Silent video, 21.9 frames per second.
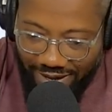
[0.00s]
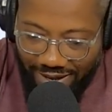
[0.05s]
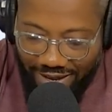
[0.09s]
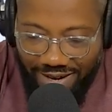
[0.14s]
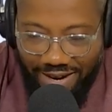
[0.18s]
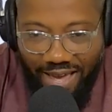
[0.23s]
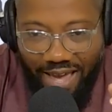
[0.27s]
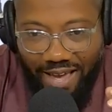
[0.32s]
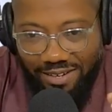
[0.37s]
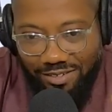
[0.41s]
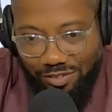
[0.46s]

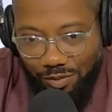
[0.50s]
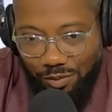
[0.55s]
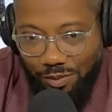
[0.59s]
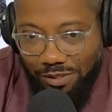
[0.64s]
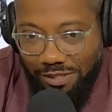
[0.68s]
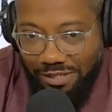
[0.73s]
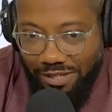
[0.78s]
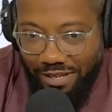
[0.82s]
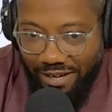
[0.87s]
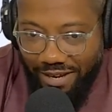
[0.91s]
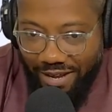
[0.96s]
And
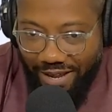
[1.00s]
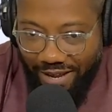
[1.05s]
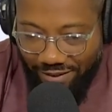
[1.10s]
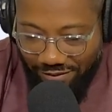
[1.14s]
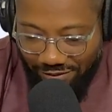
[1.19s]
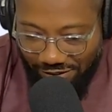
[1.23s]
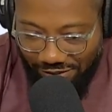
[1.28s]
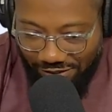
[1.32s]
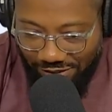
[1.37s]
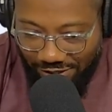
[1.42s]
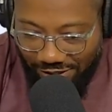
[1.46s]
actually, like, I
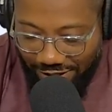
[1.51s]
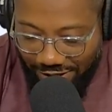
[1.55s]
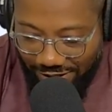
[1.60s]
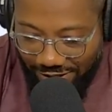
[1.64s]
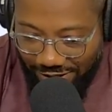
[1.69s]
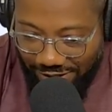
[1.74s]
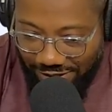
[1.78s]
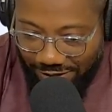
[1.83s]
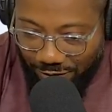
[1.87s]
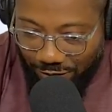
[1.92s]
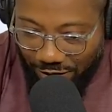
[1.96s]
have to say
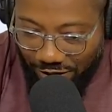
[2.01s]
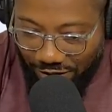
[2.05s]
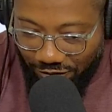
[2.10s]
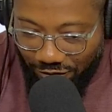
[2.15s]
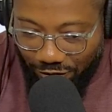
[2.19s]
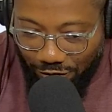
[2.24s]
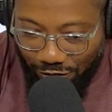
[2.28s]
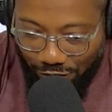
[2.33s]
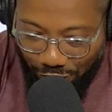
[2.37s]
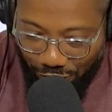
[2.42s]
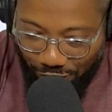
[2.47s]
that when I
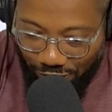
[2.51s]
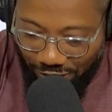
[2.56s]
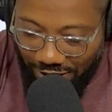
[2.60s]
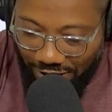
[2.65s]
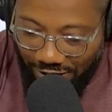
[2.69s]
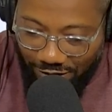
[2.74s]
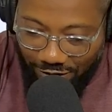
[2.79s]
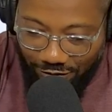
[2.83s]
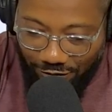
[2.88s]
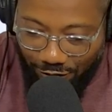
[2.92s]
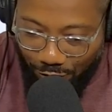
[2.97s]
first heard
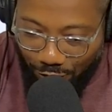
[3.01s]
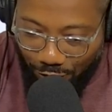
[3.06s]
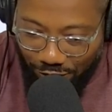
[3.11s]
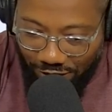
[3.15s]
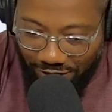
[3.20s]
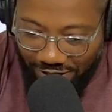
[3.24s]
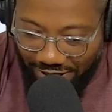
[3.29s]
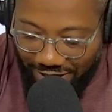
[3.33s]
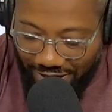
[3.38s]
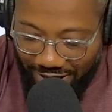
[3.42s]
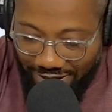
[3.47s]
904 Day,